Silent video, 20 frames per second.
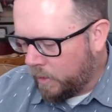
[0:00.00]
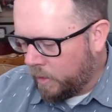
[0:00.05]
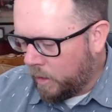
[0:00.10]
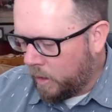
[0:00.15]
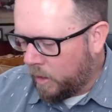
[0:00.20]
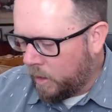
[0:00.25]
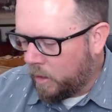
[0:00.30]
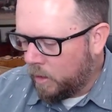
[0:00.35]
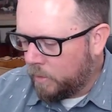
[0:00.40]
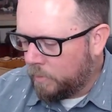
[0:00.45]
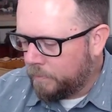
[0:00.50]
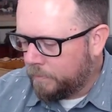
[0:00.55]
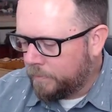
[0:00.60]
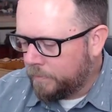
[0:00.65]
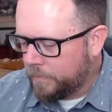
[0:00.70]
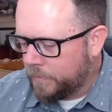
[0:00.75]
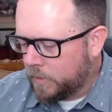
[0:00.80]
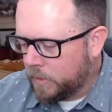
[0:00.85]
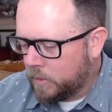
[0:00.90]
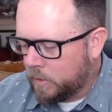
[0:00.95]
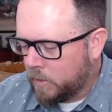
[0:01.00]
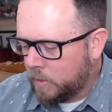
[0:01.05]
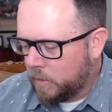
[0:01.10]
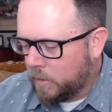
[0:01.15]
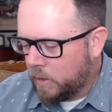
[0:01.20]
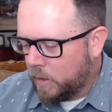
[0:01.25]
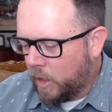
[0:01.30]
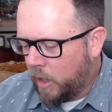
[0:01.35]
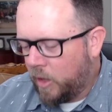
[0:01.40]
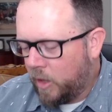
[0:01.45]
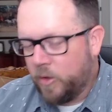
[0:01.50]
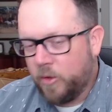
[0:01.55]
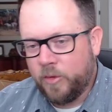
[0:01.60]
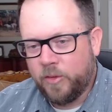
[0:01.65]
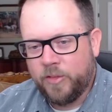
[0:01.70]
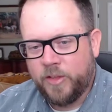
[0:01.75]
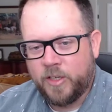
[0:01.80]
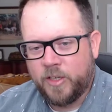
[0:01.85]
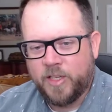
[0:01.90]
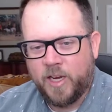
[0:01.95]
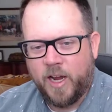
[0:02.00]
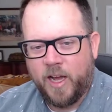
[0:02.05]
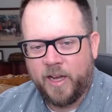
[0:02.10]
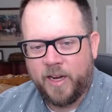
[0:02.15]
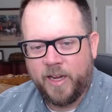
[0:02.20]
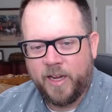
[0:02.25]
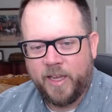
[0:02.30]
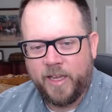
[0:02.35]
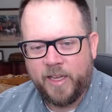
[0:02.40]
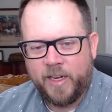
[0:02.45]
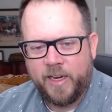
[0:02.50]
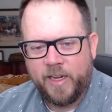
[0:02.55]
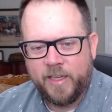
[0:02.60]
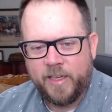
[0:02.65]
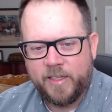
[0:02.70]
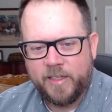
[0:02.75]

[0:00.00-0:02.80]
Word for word: Um, oh, there's an a head.